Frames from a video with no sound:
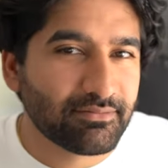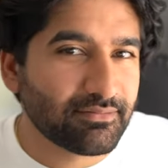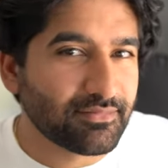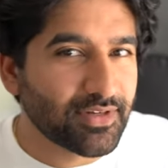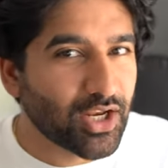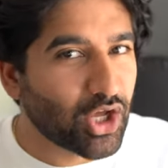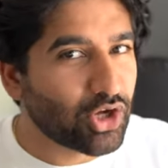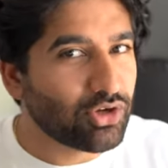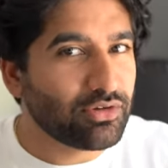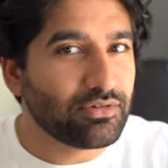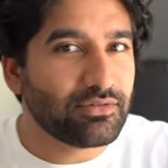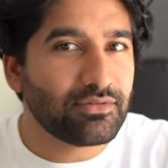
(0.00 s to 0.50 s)

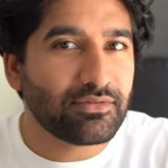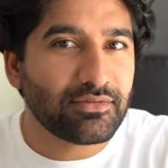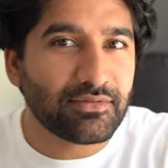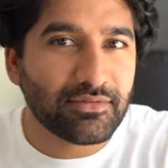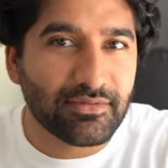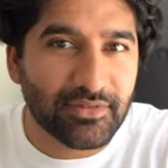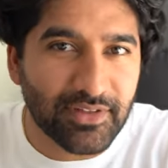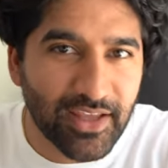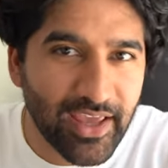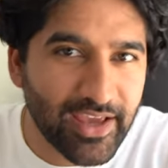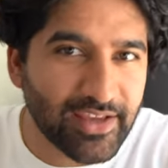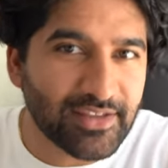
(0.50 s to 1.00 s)
no,
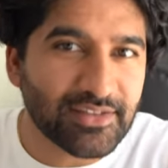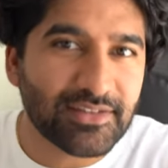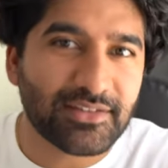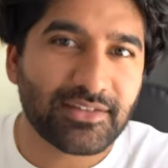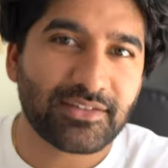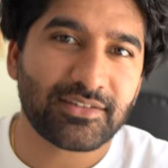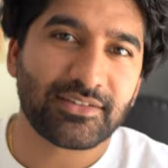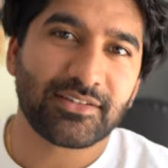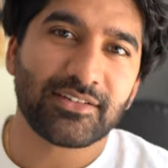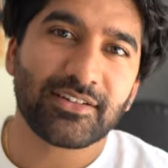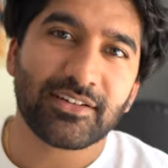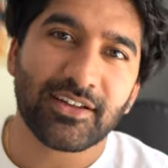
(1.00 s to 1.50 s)

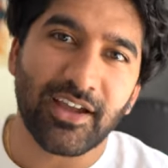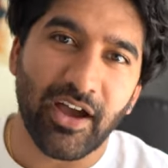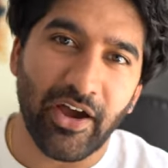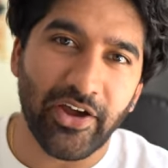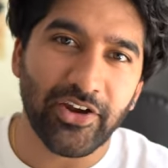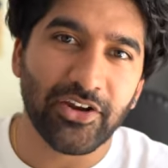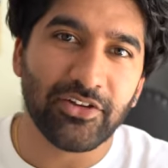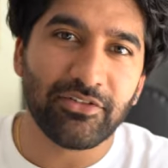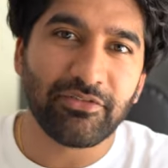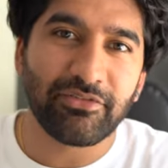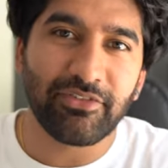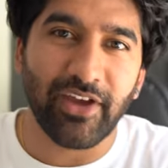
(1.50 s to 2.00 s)
yes,
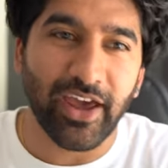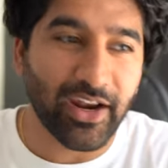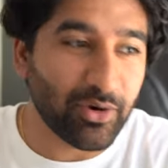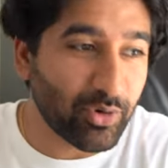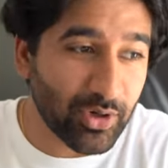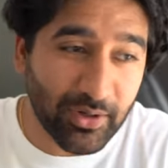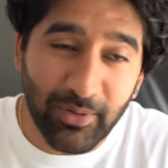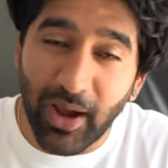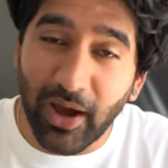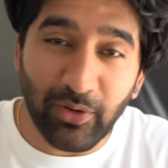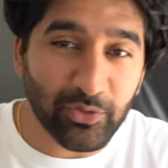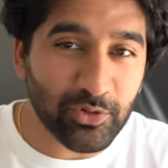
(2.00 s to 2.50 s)
kind of. And I
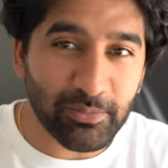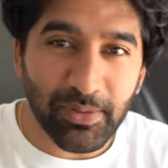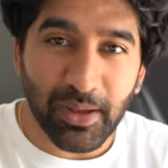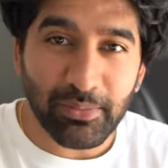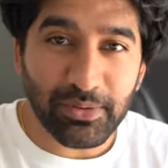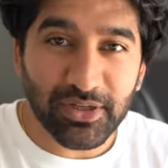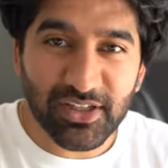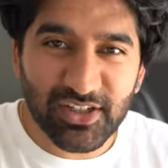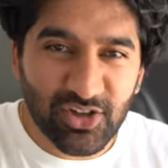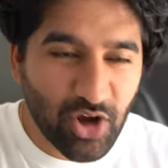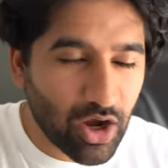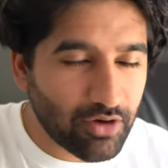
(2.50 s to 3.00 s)
want to, I want to
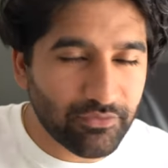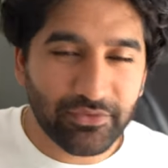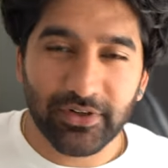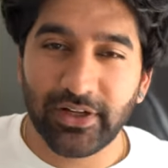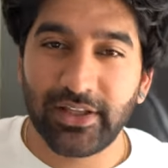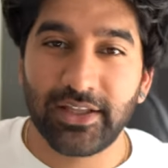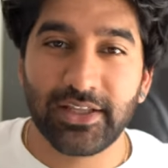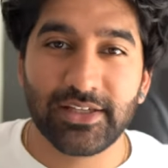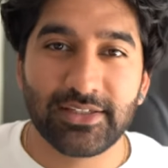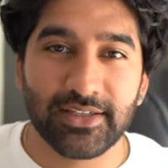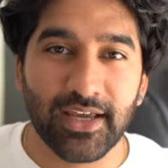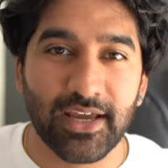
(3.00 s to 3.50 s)
be able to
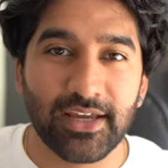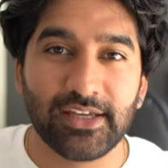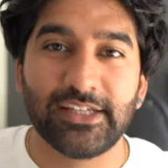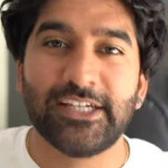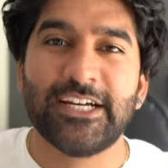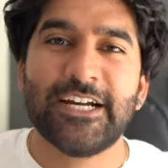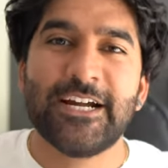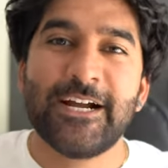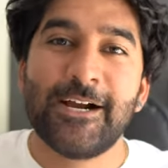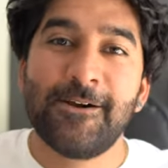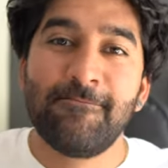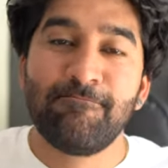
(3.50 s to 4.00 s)
confidently
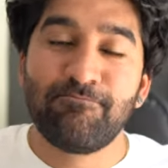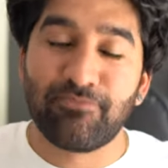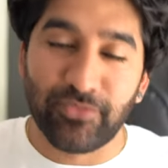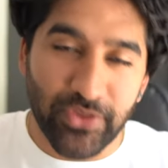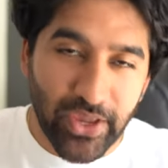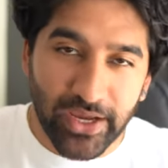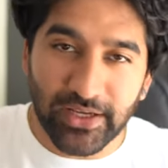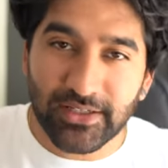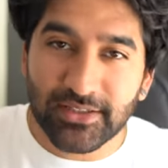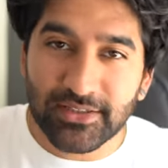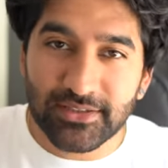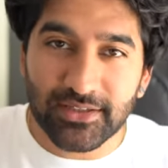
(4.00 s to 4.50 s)
say,
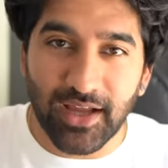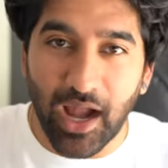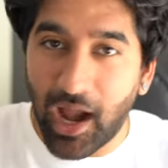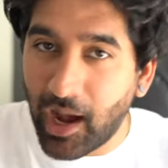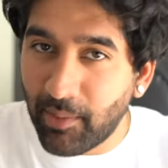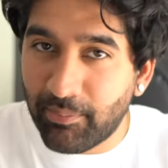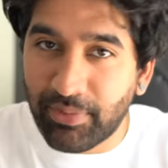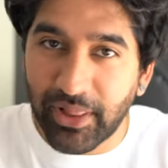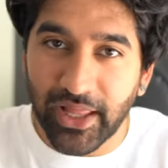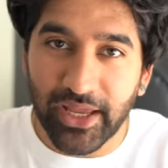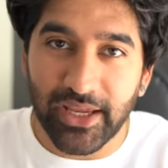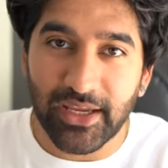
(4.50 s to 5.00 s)
yes,
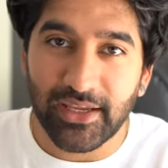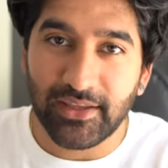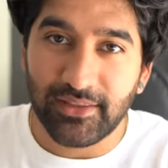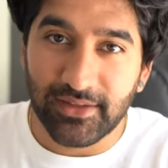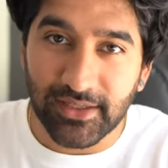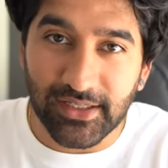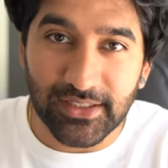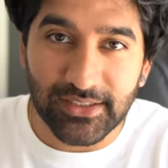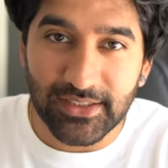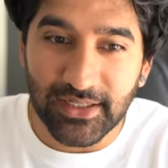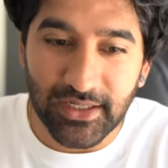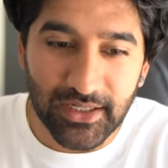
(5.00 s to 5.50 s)
I
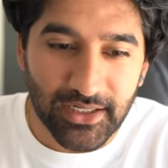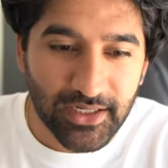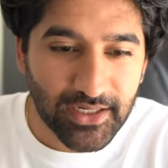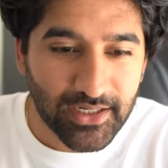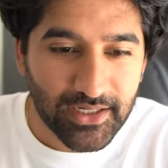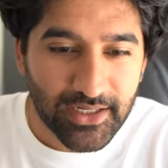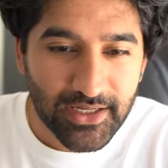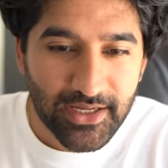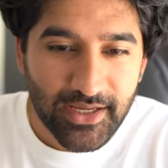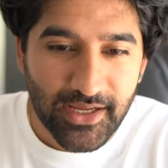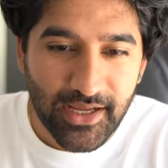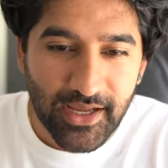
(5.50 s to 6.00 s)
played
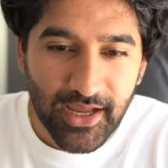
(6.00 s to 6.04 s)
guitar.